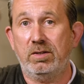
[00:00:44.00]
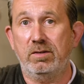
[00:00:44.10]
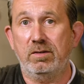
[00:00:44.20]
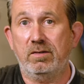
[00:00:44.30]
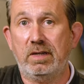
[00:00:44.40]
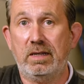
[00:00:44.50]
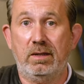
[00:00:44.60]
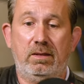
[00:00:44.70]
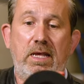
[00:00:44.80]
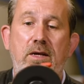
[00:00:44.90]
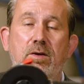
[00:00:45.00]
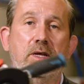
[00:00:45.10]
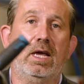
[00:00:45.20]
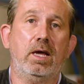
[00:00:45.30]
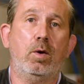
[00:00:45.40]
can understand that could
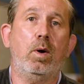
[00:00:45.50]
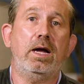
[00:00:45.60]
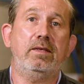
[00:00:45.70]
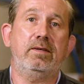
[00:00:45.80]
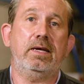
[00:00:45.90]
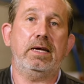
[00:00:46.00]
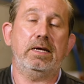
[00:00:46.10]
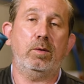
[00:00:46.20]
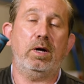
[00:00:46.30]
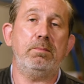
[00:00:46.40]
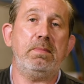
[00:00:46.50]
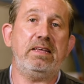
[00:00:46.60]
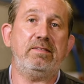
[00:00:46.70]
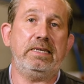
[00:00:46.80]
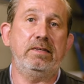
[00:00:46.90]
get quite
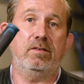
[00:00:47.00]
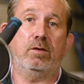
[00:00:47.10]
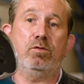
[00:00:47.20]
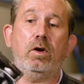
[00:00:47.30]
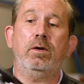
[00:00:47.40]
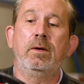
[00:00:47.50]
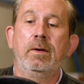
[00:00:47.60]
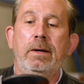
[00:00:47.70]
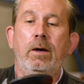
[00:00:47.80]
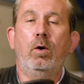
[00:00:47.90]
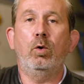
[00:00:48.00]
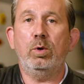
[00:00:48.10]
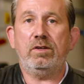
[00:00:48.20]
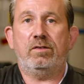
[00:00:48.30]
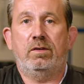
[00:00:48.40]
messy. So, John,
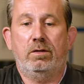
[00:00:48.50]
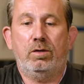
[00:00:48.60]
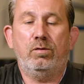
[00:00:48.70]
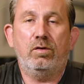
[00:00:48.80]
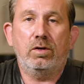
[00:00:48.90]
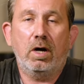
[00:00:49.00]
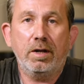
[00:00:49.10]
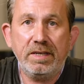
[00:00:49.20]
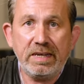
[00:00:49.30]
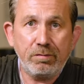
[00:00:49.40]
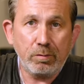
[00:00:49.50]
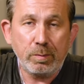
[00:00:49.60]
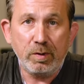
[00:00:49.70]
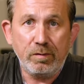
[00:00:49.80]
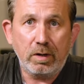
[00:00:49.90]
always use your guard. Never
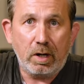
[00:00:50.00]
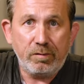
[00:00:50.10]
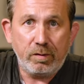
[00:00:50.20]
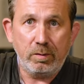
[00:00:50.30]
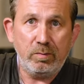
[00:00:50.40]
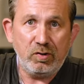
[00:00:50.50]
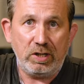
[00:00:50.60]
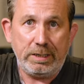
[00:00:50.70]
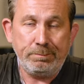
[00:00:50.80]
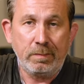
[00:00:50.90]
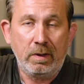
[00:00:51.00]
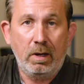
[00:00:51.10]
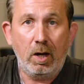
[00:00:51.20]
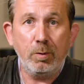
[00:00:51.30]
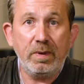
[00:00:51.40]
remove the guard from the machine.
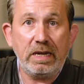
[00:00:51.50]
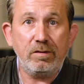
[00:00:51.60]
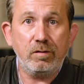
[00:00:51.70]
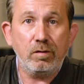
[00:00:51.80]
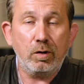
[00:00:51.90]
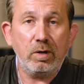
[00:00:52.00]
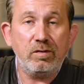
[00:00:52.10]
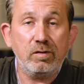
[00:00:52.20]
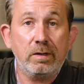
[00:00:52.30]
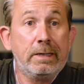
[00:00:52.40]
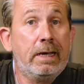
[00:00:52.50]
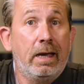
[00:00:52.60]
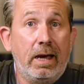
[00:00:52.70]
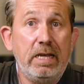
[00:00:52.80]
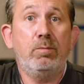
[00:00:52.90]
I hope that answers your question.
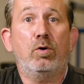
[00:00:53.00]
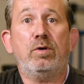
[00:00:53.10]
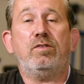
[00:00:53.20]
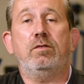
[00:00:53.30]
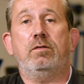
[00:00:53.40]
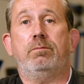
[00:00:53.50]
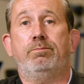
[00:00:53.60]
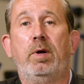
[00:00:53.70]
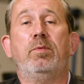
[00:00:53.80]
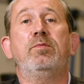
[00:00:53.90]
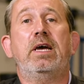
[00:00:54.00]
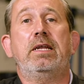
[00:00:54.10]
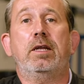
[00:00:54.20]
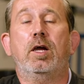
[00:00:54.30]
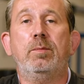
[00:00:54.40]
Any more questions? Pop them down
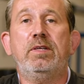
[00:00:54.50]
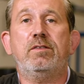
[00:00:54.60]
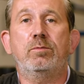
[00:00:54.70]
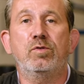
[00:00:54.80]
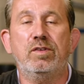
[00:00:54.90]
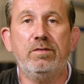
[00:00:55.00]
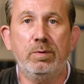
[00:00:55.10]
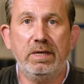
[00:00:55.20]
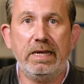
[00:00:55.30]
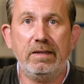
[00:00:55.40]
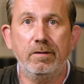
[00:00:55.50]
in the comments, and we'll see if we can get to